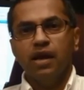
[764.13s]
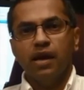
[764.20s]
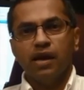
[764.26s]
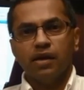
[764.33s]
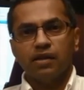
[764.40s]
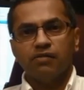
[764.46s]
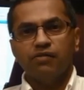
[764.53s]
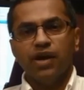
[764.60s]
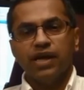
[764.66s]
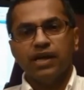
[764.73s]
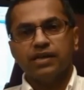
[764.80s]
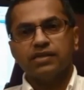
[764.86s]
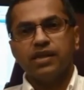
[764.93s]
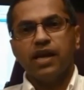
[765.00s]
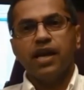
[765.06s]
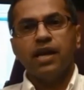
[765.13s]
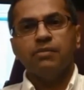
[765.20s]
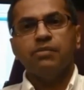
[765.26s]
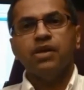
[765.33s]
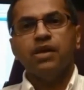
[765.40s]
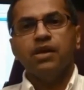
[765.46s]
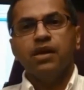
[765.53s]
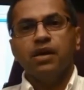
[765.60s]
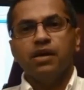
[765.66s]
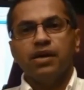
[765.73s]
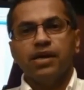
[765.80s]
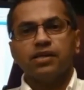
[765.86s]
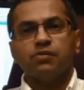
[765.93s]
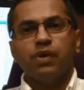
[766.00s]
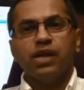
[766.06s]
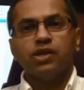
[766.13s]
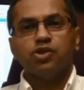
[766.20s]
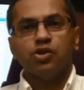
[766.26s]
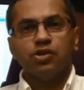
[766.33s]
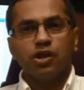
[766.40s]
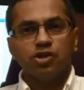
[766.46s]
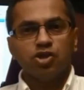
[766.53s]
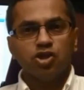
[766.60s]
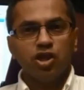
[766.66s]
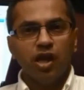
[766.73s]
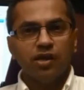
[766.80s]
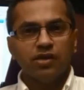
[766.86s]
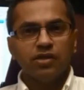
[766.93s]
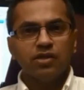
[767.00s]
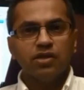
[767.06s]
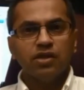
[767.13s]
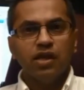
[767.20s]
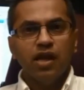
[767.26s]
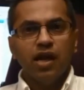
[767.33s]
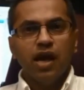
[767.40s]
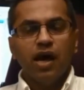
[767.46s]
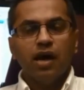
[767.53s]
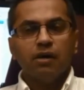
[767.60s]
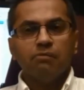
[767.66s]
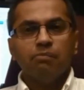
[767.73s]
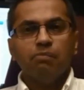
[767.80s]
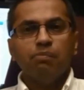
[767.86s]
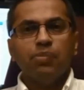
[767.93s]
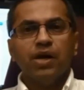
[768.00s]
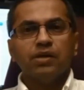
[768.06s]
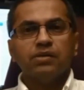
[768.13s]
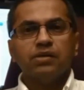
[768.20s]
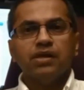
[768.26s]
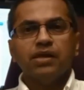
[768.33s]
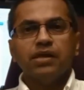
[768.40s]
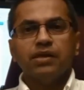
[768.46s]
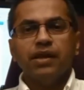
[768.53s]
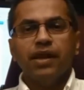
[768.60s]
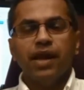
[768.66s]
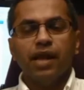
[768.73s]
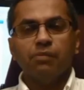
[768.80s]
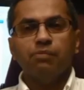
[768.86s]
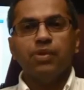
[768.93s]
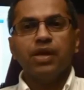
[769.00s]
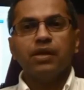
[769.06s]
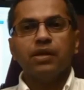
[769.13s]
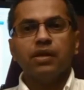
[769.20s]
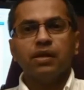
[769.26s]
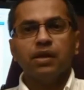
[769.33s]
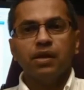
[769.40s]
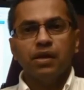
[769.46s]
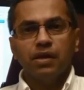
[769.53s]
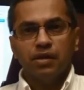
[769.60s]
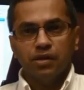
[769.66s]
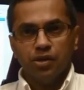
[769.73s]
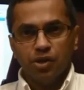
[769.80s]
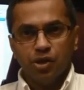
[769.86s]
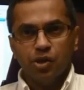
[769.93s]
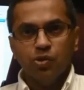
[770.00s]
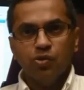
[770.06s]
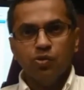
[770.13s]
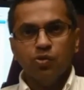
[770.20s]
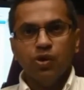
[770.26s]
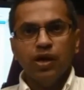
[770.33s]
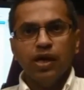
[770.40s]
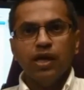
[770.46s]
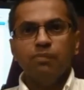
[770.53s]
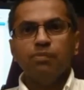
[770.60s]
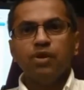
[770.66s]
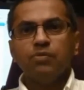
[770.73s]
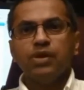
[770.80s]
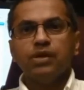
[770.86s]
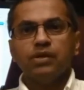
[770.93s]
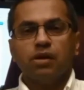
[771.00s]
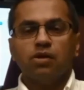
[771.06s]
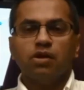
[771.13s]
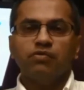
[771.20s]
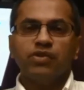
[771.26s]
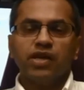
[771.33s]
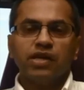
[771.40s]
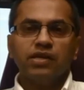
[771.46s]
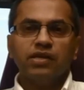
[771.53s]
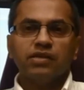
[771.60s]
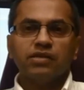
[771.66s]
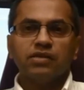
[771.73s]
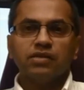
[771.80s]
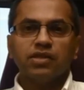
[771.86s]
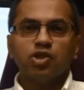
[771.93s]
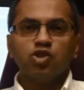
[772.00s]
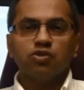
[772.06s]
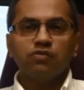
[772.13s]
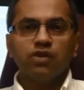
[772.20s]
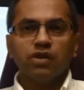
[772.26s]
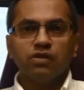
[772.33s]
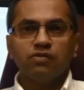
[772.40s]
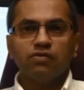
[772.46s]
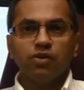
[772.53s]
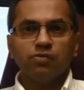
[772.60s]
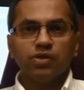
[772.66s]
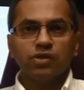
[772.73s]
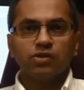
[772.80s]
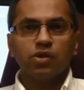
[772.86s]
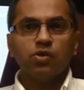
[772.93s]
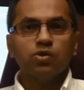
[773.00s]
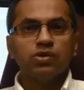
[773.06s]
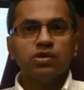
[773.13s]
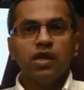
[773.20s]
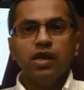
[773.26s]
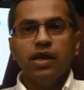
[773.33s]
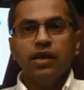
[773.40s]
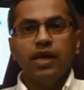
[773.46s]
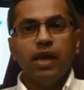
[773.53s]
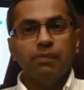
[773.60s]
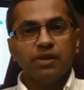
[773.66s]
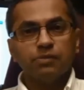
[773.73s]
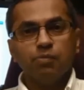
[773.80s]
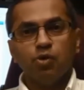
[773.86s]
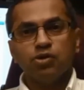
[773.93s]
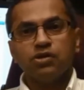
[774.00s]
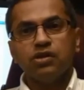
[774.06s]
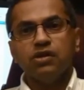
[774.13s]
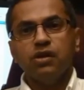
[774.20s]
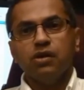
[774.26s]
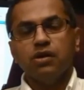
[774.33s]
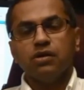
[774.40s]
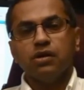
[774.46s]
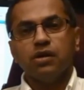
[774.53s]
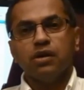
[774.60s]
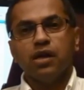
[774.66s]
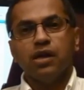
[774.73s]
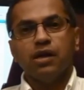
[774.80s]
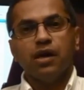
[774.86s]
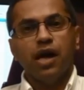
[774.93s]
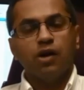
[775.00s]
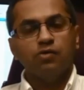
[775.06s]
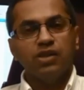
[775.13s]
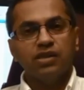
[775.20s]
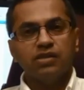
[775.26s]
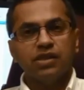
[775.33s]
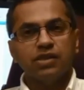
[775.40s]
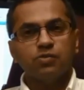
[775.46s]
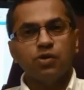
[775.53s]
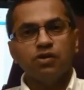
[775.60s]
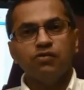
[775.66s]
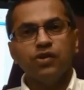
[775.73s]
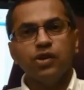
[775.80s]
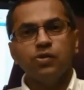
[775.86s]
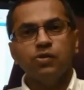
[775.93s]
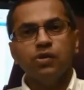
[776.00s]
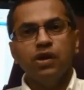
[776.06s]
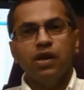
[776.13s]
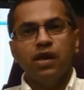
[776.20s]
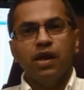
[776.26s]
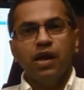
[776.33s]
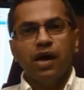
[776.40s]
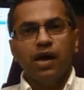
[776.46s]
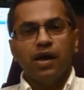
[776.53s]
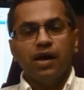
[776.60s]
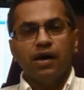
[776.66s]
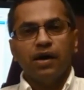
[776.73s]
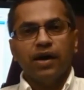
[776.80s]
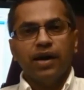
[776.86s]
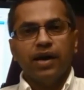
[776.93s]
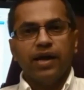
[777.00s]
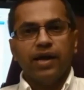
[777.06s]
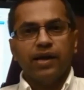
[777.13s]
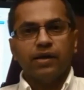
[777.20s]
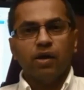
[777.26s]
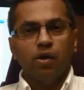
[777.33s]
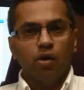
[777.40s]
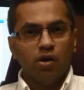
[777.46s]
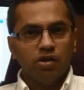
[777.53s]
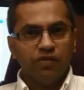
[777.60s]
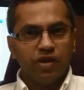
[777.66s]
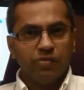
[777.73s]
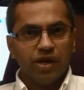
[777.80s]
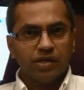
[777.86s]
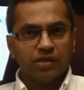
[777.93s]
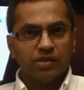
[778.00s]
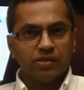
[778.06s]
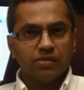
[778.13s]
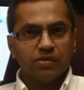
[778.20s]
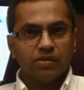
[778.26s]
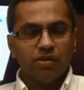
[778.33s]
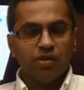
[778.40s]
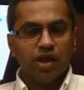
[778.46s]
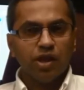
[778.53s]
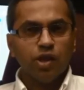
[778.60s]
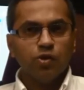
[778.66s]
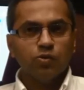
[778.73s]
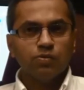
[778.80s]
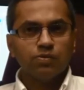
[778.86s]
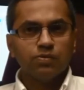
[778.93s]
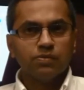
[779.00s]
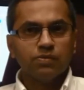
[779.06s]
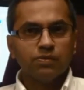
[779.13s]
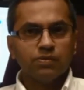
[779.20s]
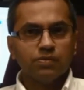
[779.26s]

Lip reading: the final exam, as well as your nudge challenge, but in helping you implement a lot of the ideas that you've learned from this course. Keep us posted on how these things work for you, and all the very best. Thank you.